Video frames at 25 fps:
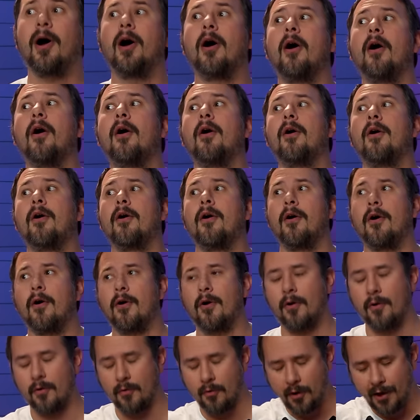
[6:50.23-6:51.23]

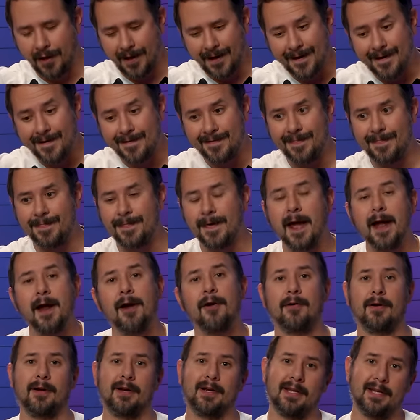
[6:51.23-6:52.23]
oh,
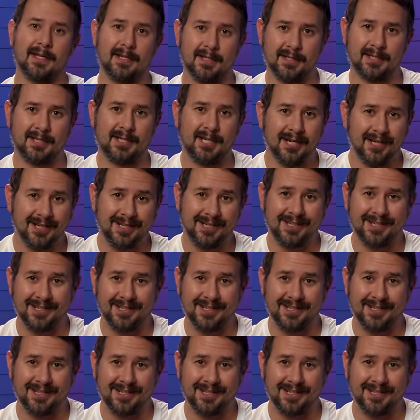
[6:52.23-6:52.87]
there it is.